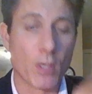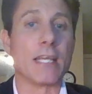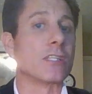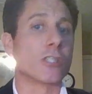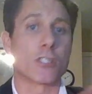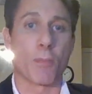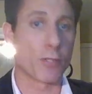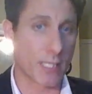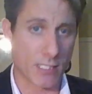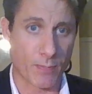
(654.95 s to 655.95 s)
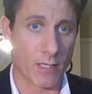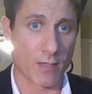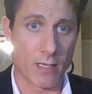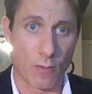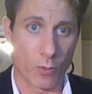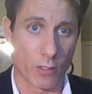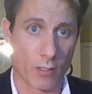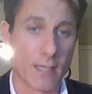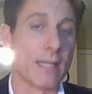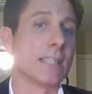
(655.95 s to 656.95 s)
He's just a participant in the network.
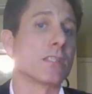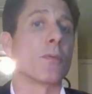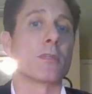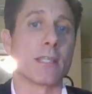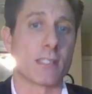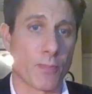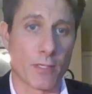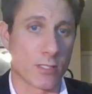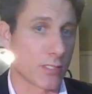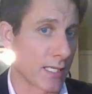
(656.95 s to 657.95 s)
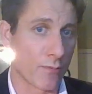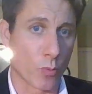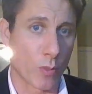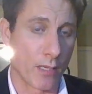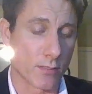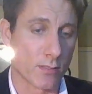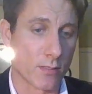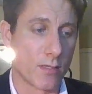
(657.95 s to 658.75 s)
He's a participant just like everyone else.